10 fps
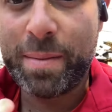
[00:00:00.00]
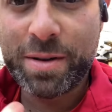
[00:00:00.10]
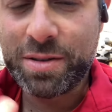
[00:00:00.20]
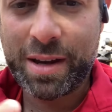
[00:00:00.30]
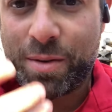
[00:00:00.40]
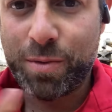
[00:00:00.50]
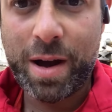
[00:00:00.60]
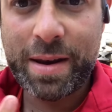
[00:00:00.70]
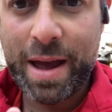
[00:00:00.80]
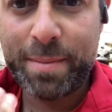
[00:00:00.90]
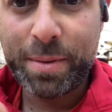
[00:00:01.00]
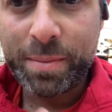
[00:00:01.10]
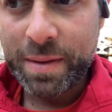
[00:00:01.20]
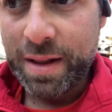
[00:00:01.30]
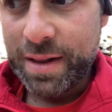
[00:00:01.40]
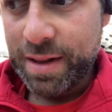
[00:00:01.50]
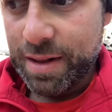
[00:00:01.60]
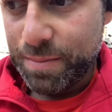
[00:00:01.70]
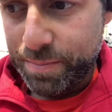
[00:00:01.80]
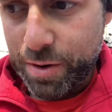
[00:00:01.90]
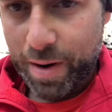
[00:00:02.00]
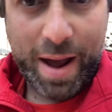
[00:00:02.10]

a bunch of, like a rotten apple or an